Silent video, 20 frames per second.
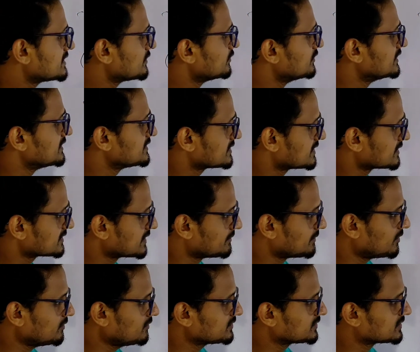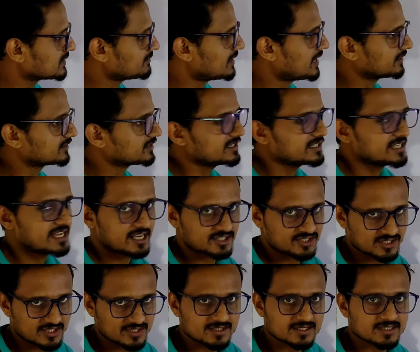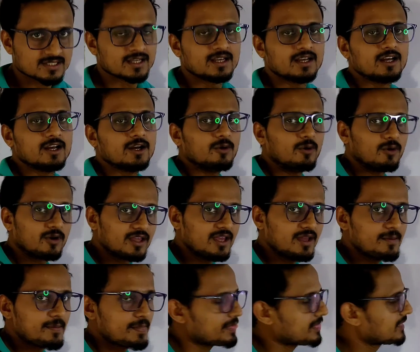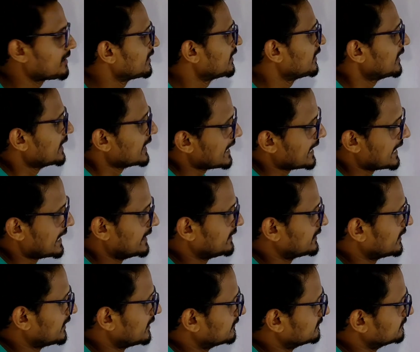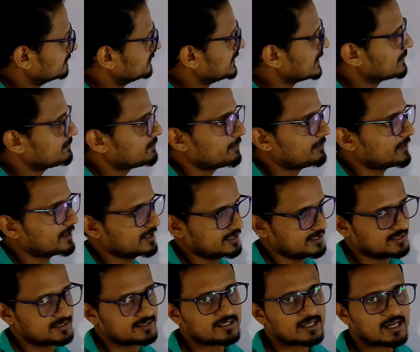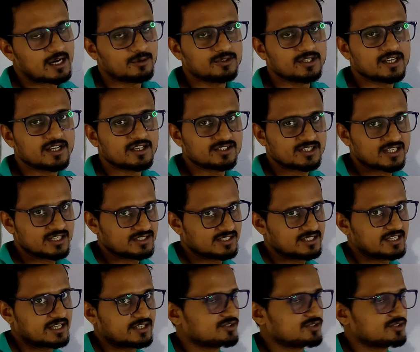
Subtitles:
day we will discuss about some other reactions. Okay, and their properties, how they are changing